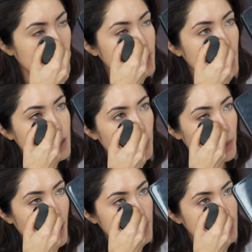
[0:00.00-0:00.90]
And as I'm
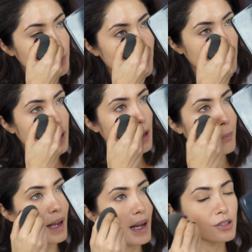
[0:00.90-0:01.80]
applying this powder underneath
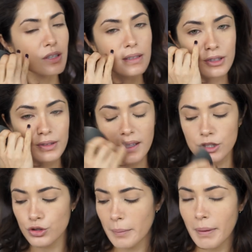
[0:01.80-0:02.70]
my eyes, you can still see
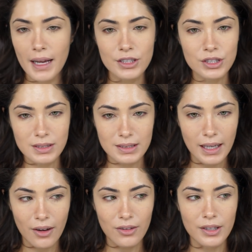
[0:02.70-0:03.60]
the dry patch.
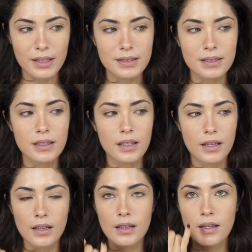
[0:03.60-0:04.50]
See how it looks
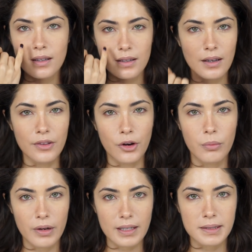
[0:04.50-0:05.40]
a little
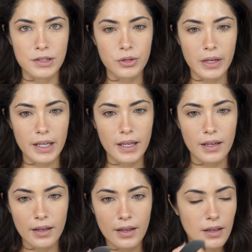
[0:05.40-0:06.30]
more
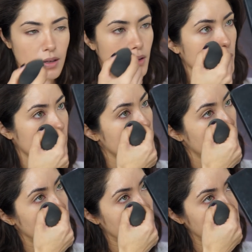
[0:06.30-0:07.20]
accentuated,
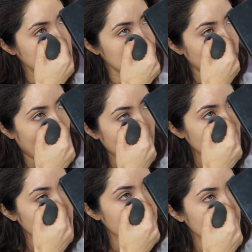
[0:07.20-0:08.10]
which is why
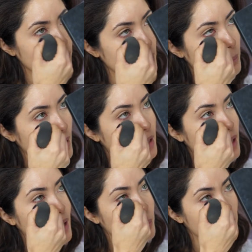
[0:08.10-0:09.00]
I've been avoiding
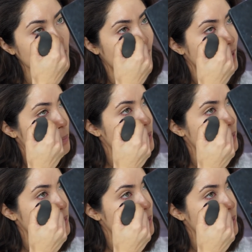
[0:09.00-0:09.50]
makeup like the